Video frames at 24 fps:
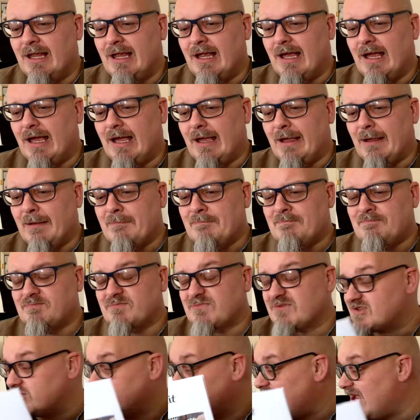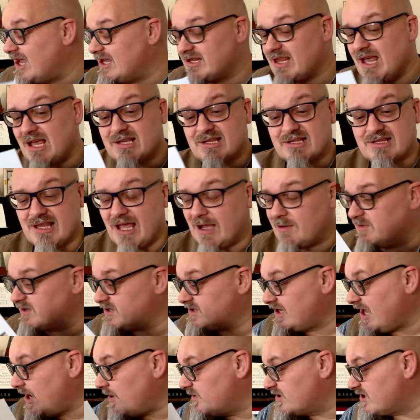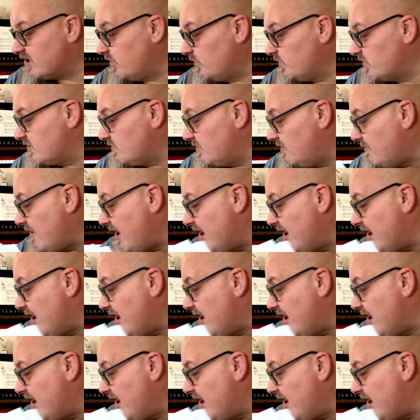So those were my